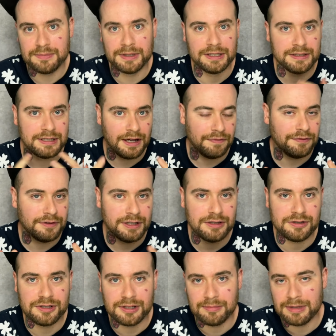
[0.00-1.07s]
But definitely
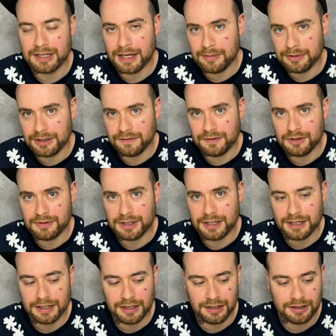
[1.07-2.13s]
there's something I believe going
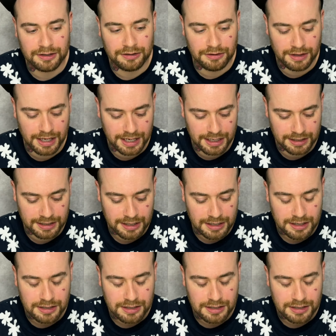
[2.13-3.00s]
on here, that